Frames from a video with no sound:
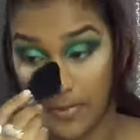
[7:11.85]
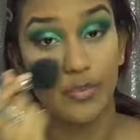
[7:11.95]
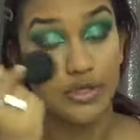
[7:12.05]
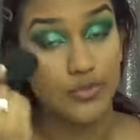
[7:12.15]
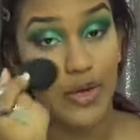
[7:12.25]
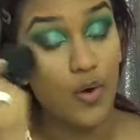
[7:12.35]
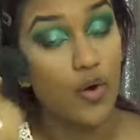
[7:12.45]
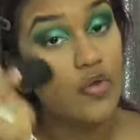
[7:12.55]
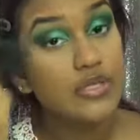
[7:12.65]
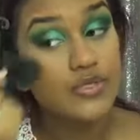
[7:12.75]
I'm gonna brush away
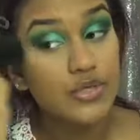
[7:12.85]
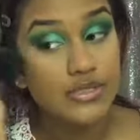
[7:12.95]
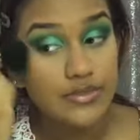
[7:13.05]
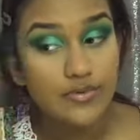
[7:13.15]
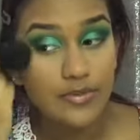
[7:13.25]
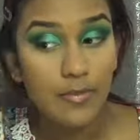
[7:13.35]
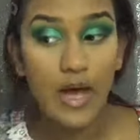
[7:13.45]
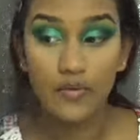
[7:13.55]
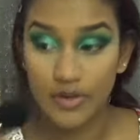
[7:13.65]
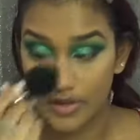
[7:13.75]
all this translucent
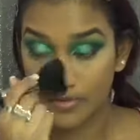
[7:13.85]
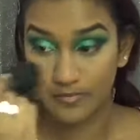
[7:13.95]
powder.